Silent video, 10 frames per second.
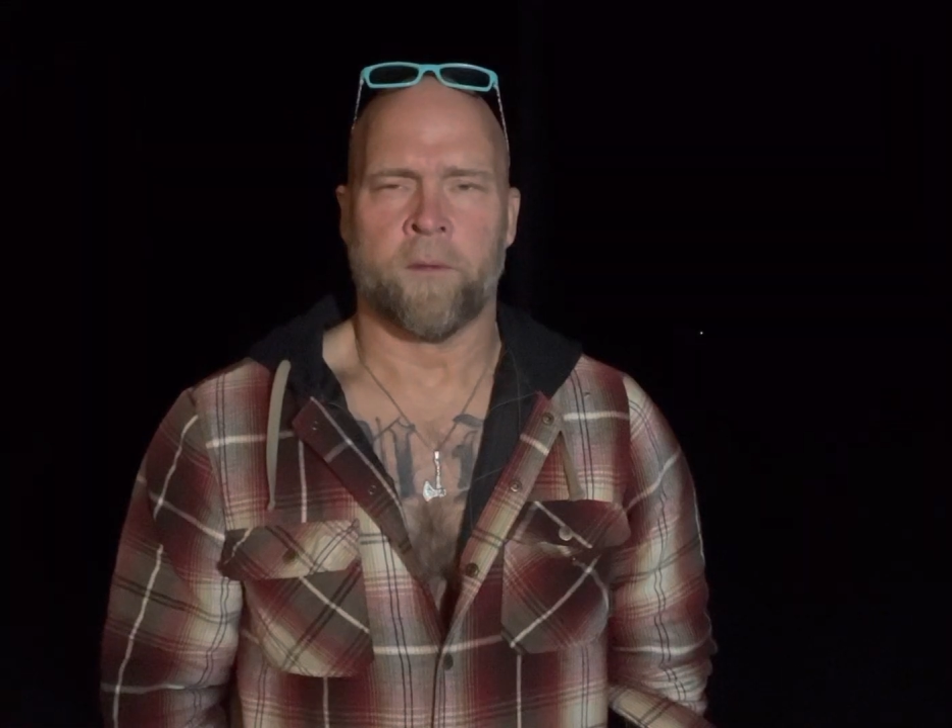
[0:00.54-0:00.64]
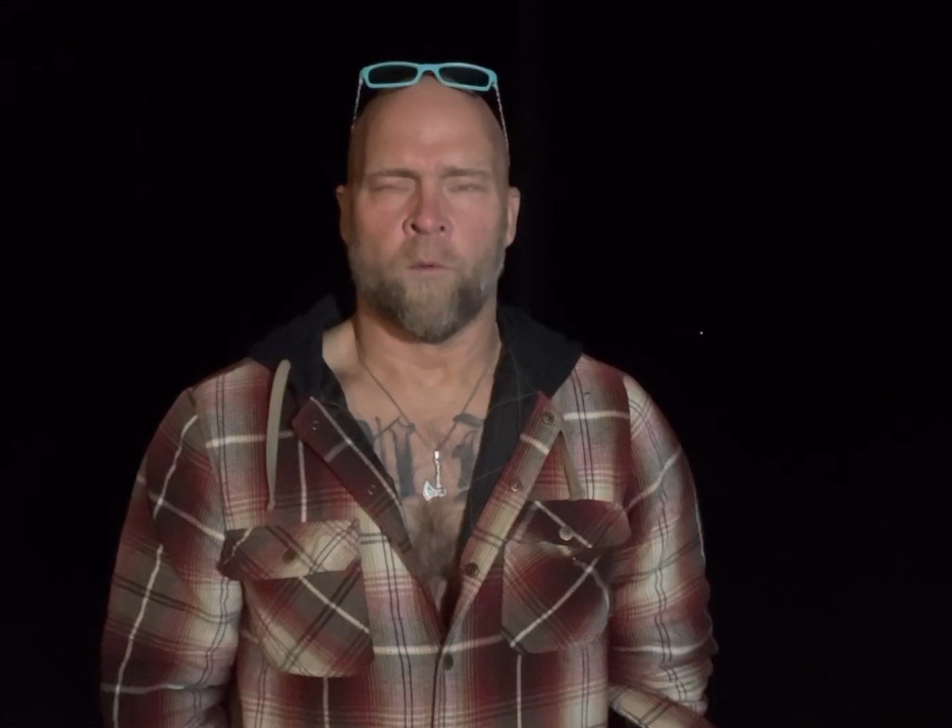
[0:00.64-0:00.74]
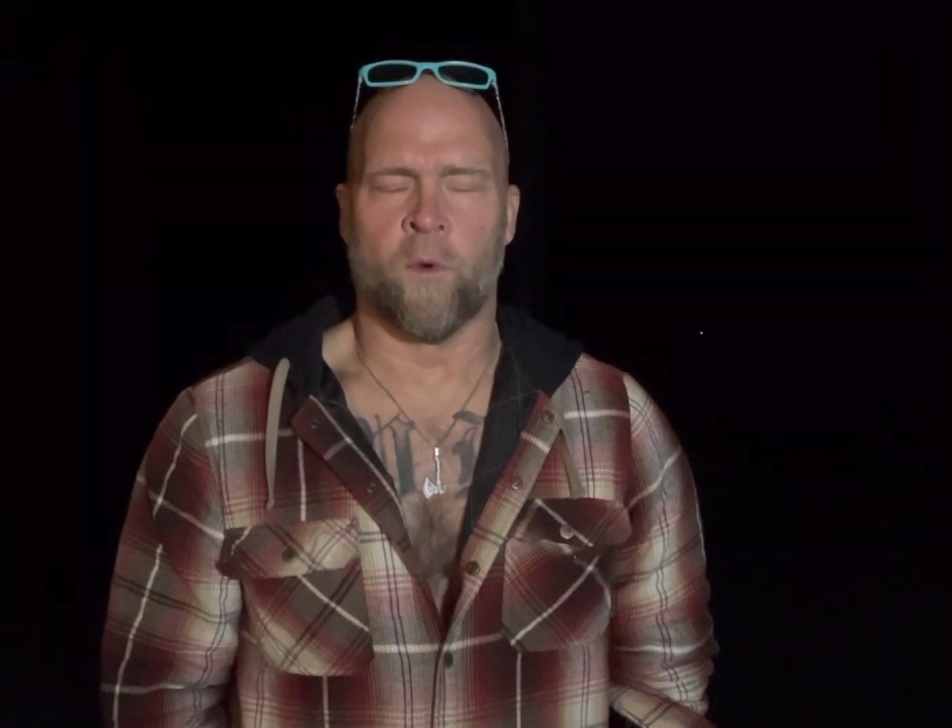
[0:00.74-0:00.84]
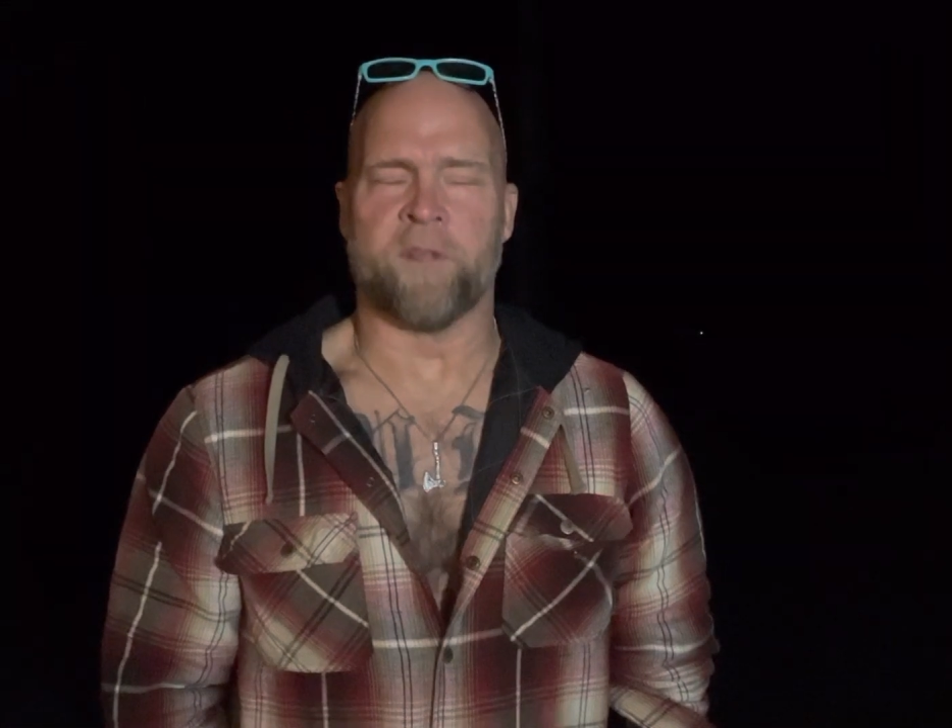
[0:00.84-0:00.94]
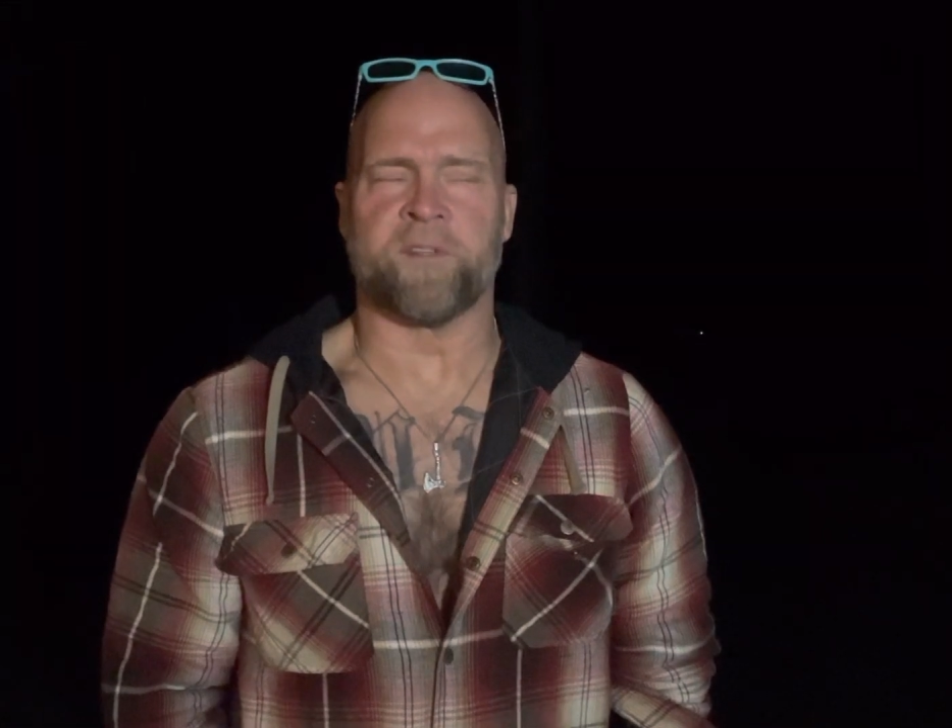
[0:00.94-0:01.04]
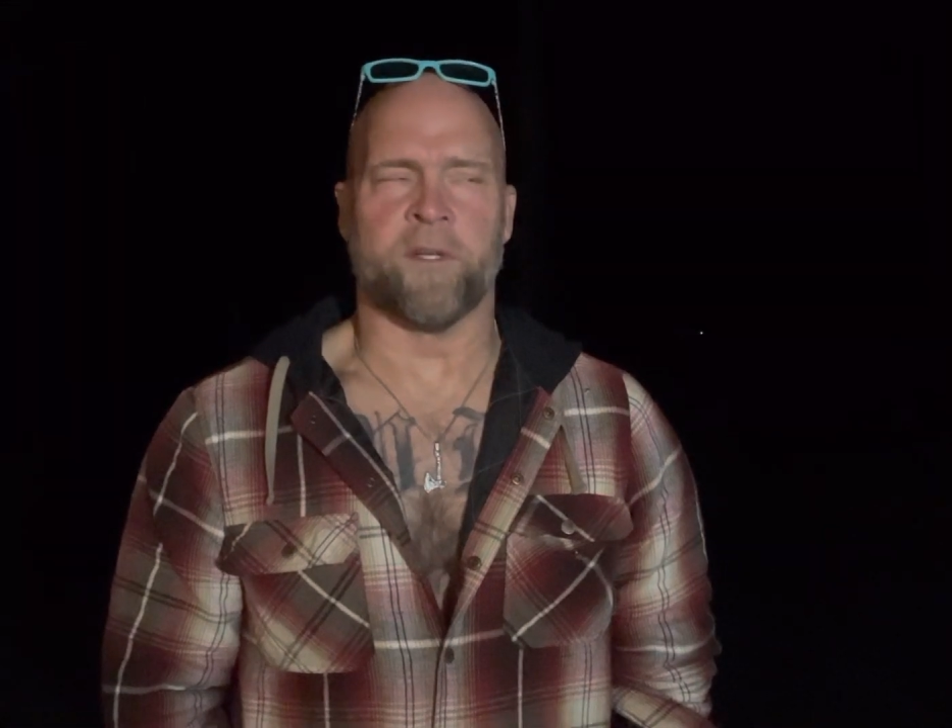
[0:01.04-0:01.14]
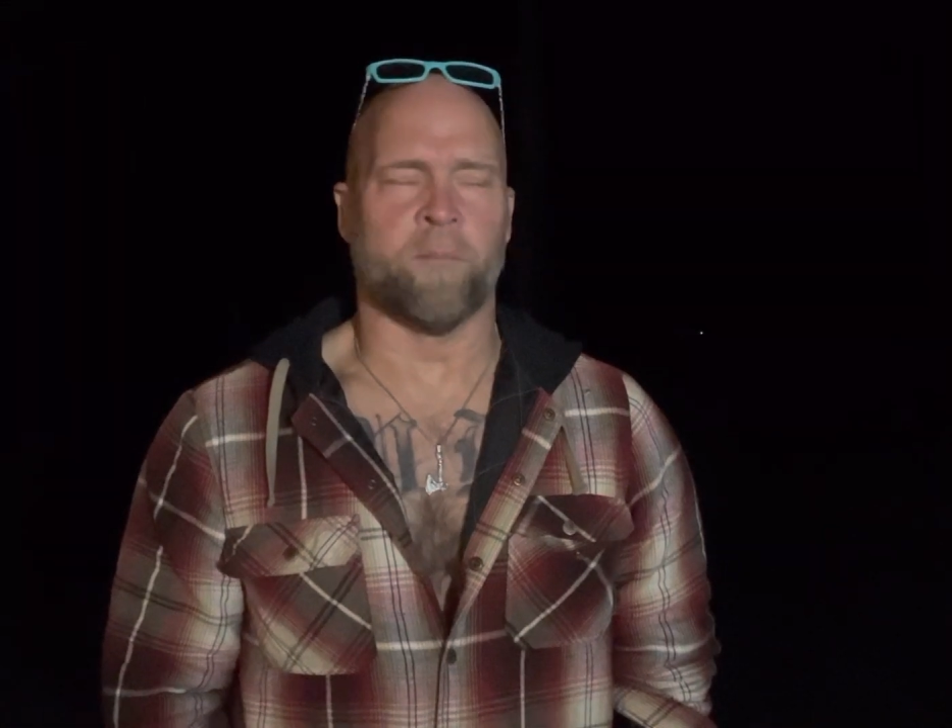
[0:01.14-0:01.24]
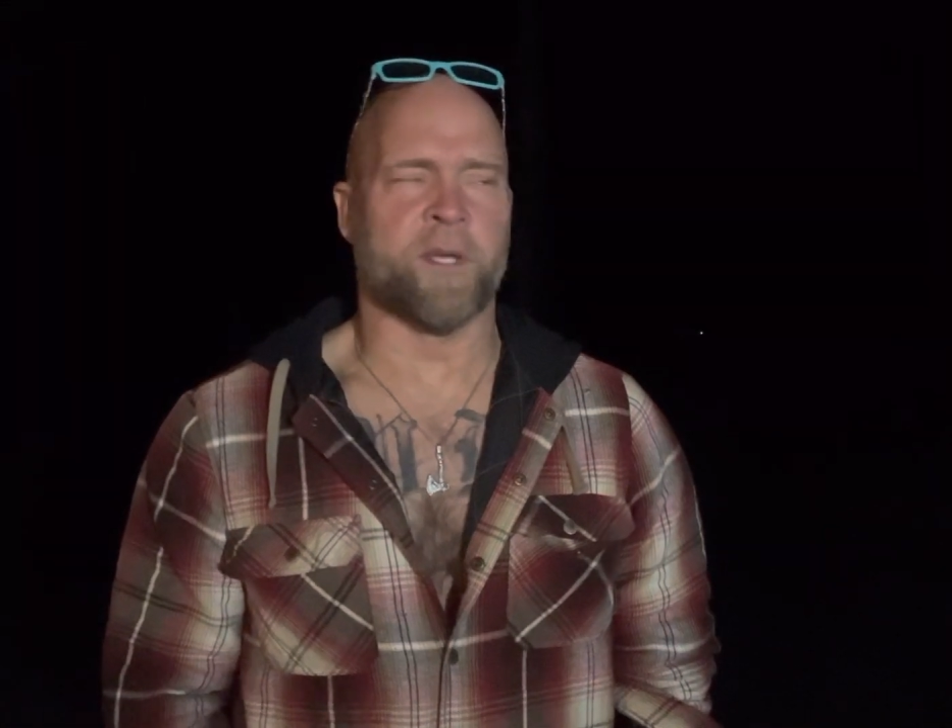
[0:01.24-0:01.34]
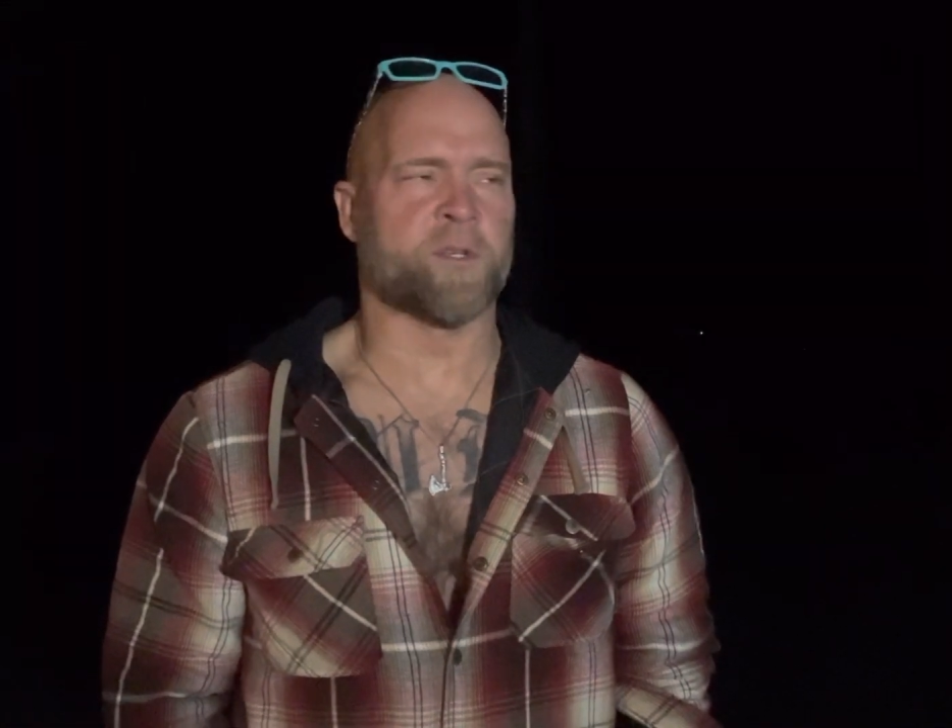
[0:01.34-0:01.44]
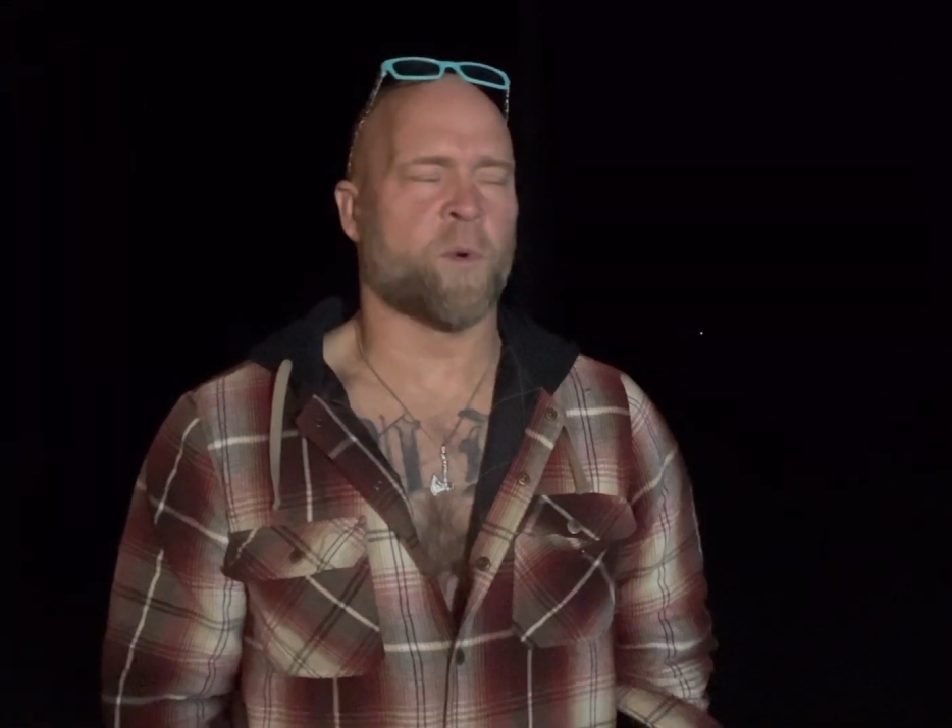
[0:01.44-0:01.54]
One of the single
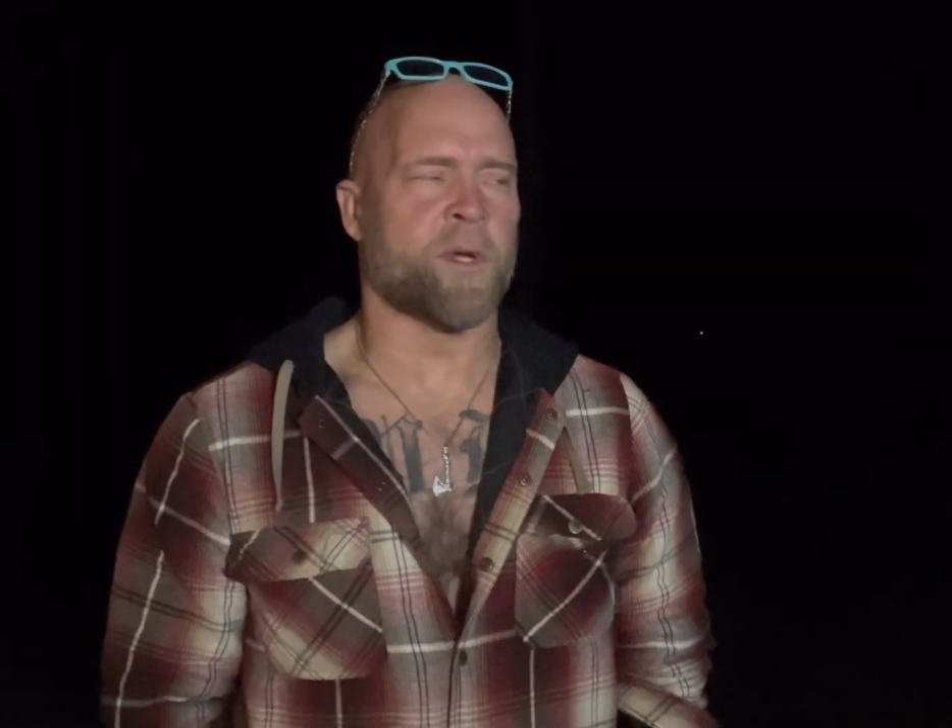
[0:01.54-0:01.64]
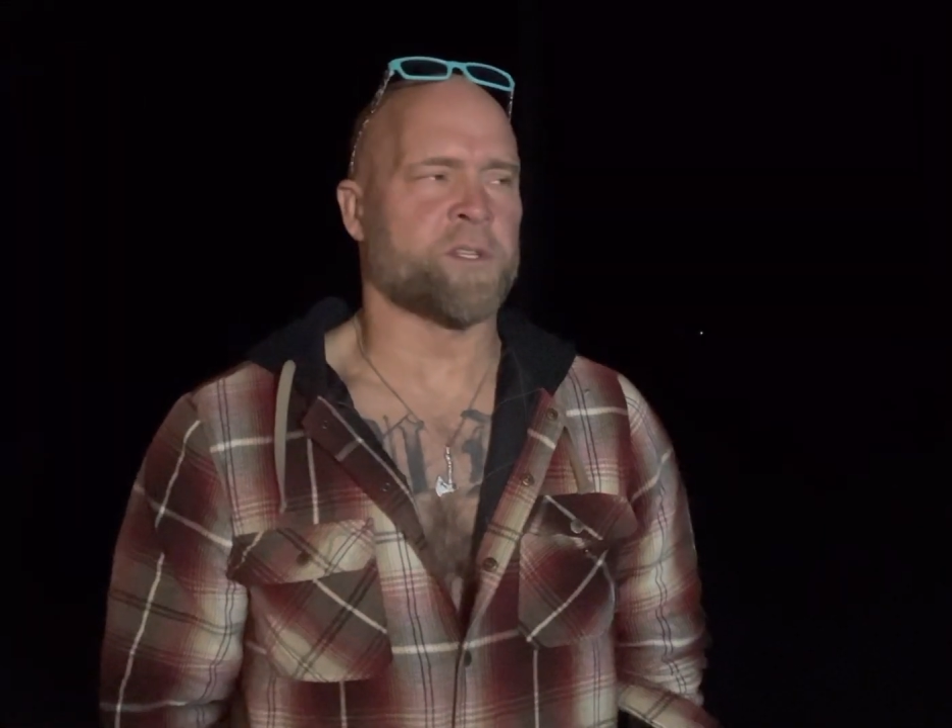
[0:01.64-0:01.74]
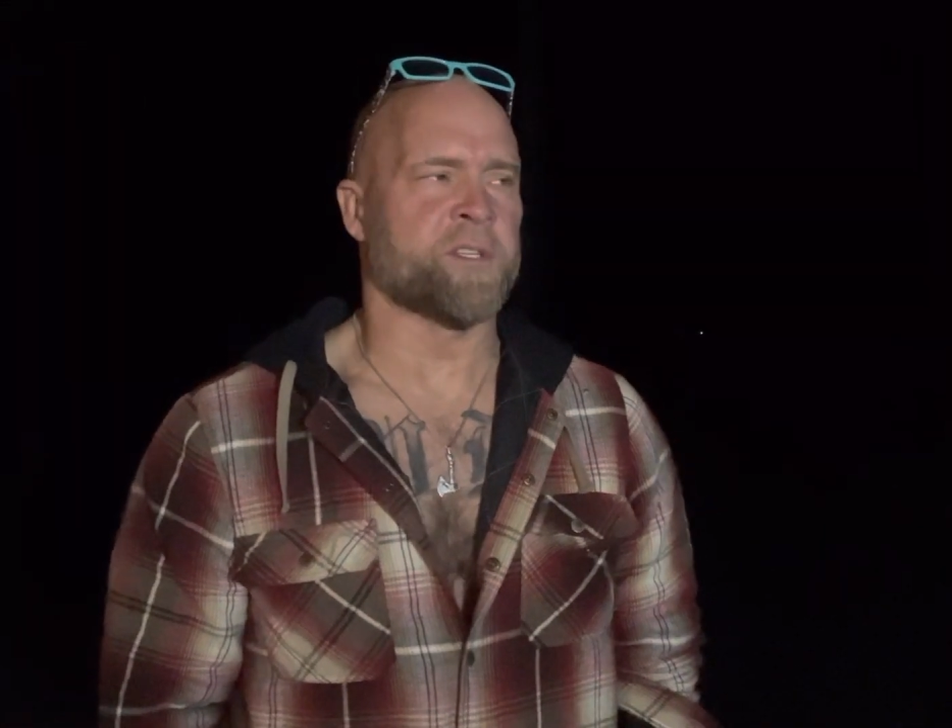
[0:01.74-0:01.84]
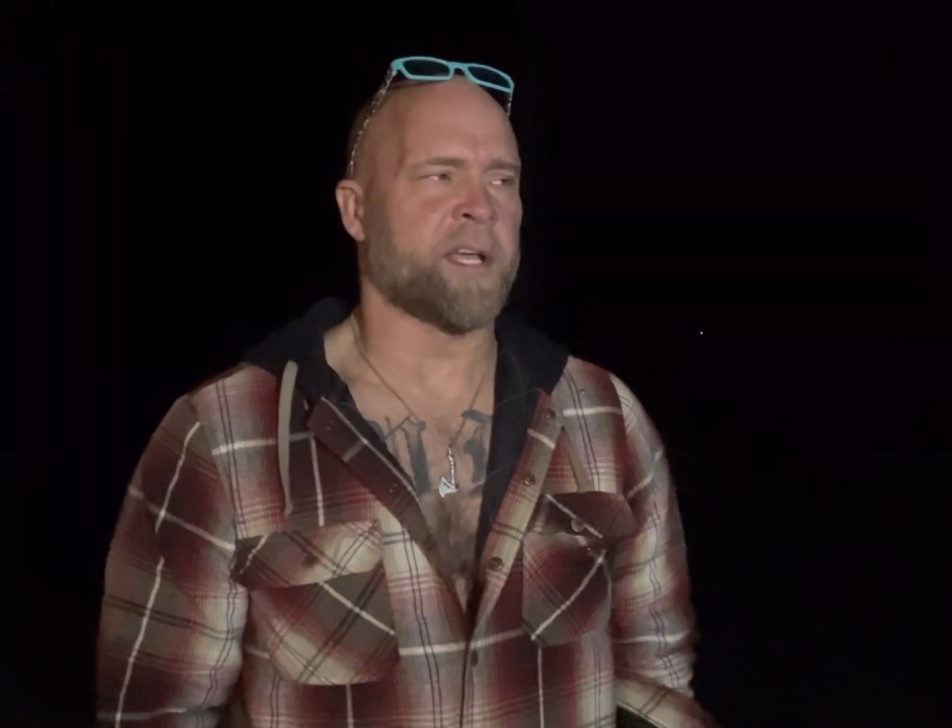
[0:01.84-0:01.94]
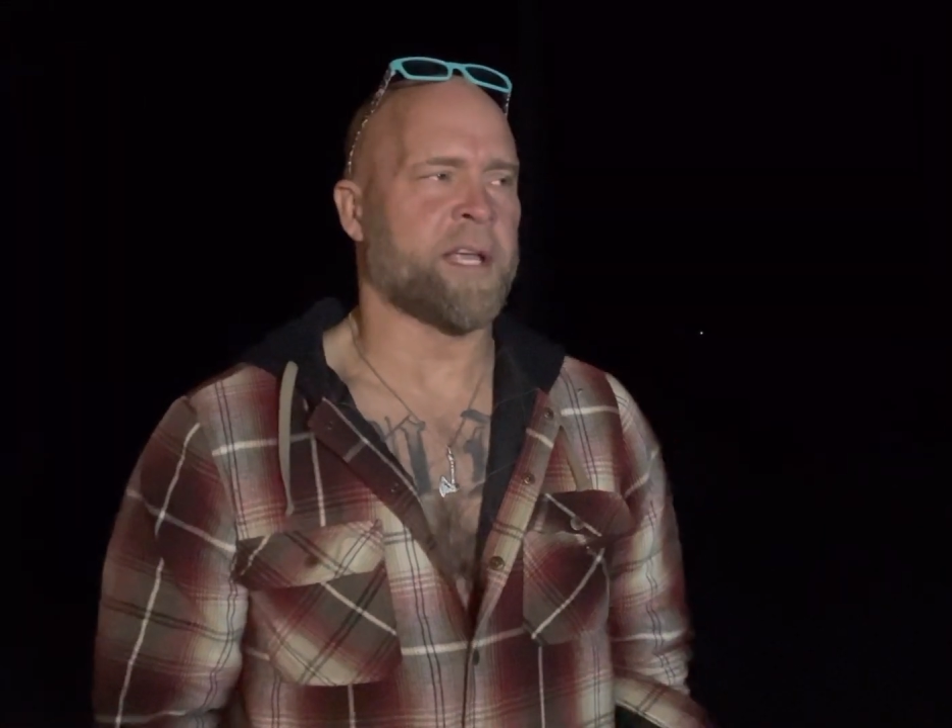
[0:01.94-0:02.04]
biggest questions I